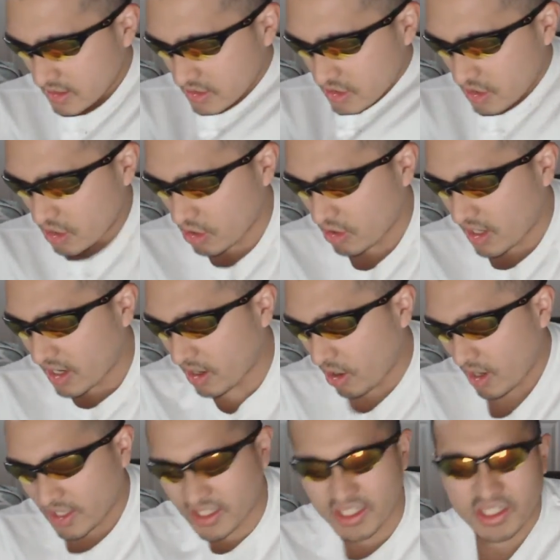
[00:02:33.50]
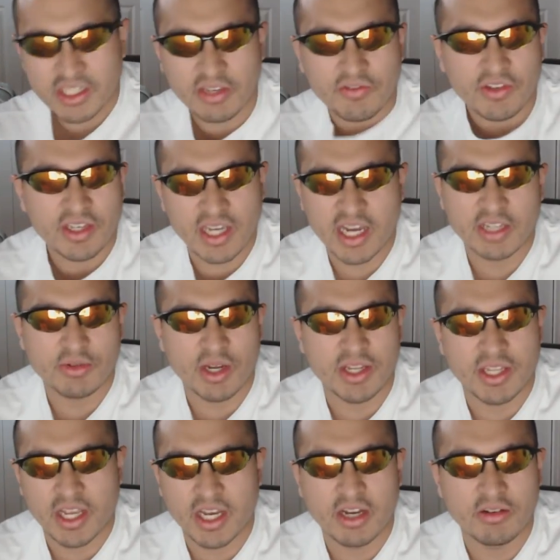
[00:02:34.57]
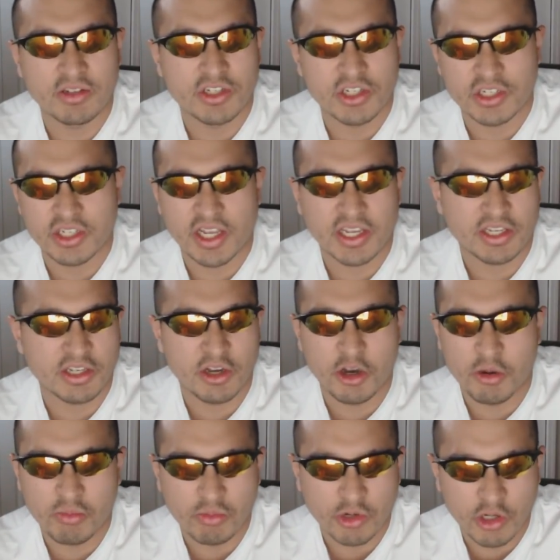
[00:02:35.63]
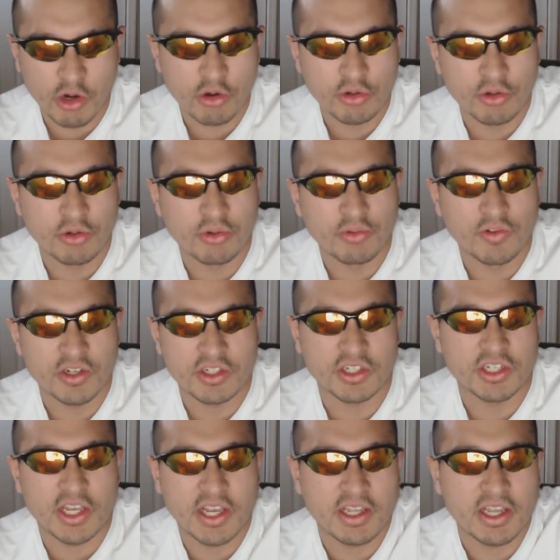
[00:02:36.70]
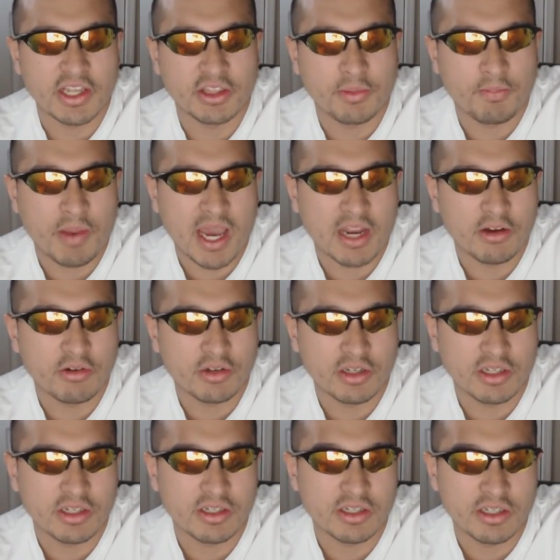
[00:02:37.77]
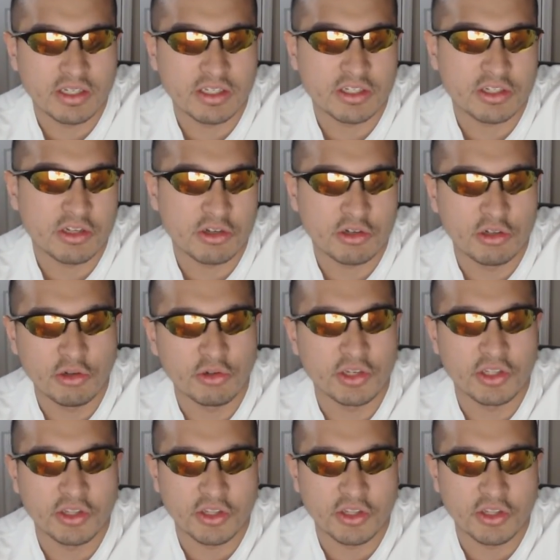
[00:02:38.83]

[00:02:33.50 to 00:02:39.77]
So all I can give you guys right now is just Goku versus Hit, and the battle is concluded.